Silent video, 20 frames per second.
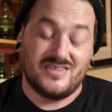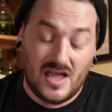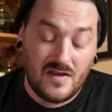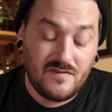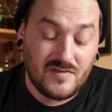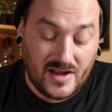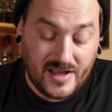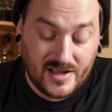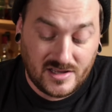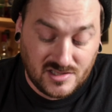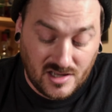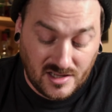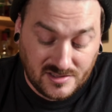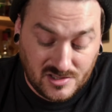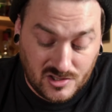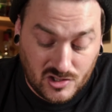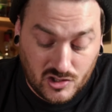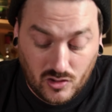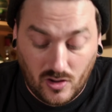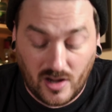definitely excited
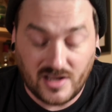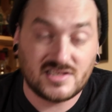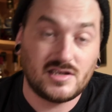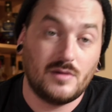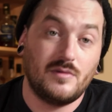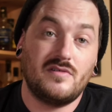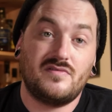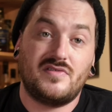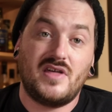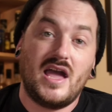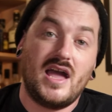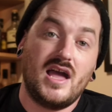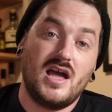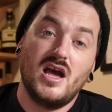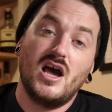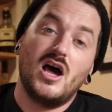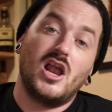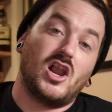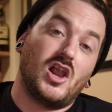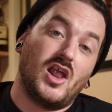to try some of their
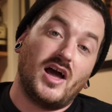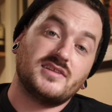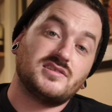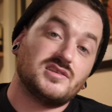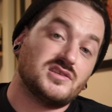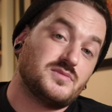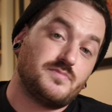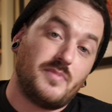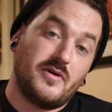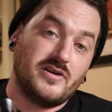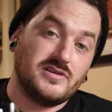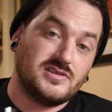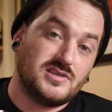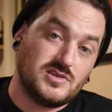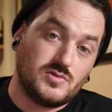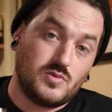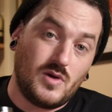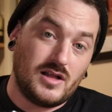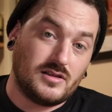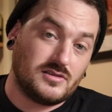lighter spirits
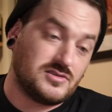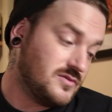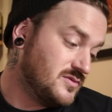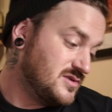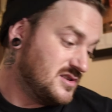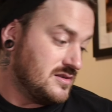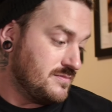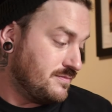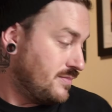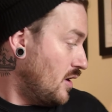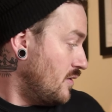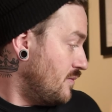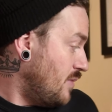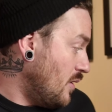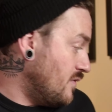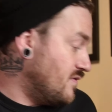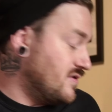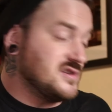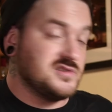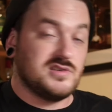as well, because obviously both
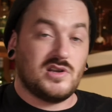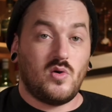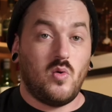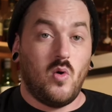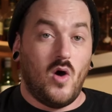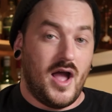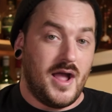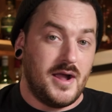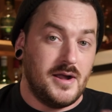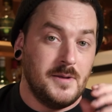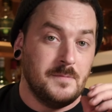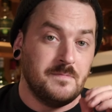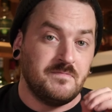of these are quite